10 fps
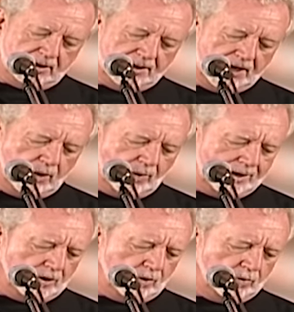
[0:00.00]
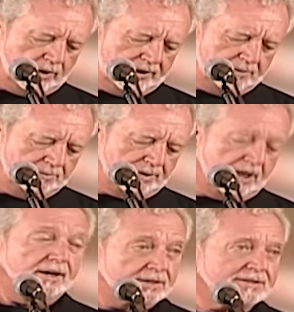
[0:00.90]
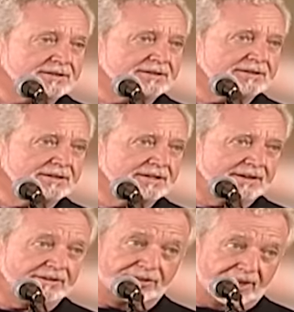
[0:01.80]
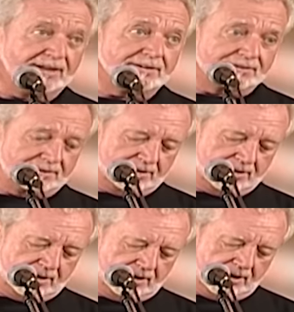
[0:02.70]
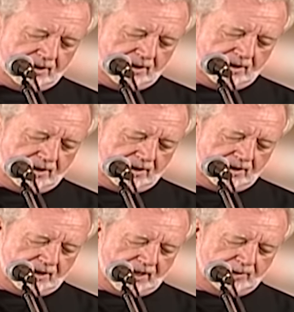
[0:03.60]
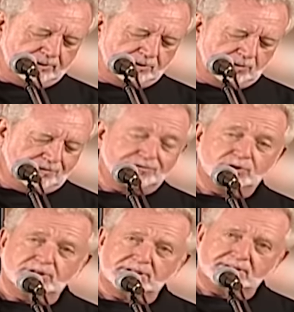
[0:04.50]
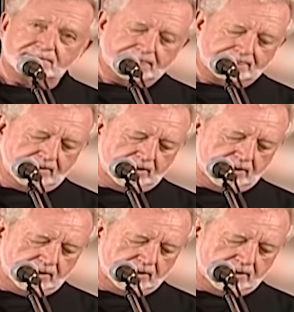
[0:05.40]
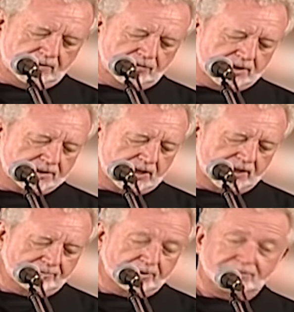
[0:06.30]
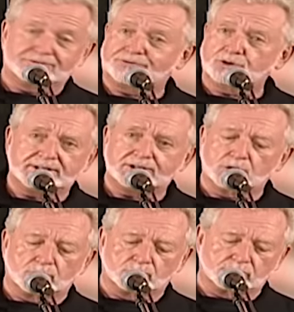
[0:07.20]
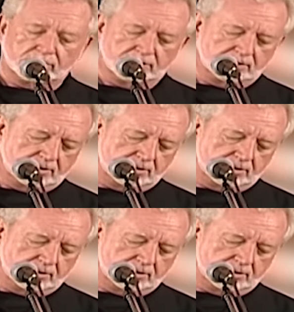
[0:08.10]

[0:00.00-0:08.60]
Now I know only in part, then I will know fully, even as I have been fully known.